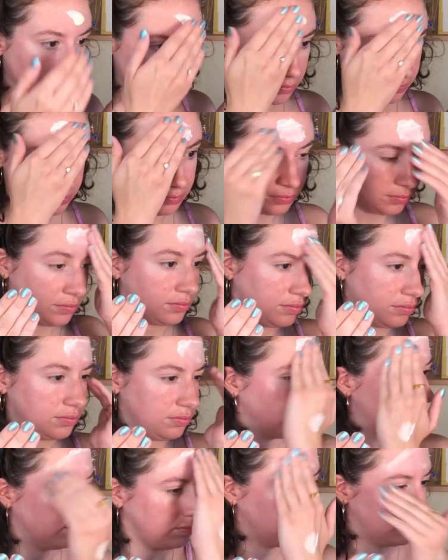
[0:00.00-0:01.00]
It doesn't
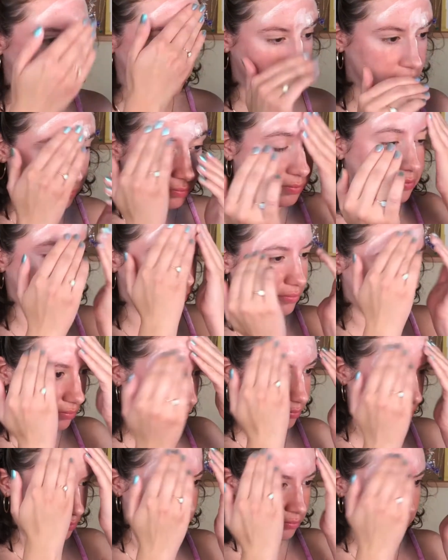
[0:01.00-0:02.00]
feel like,
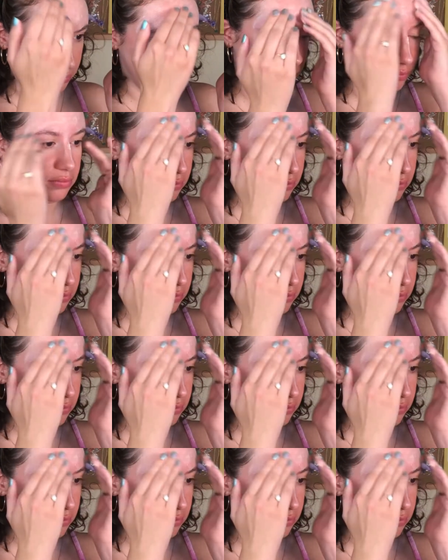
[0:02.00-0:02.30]
ew,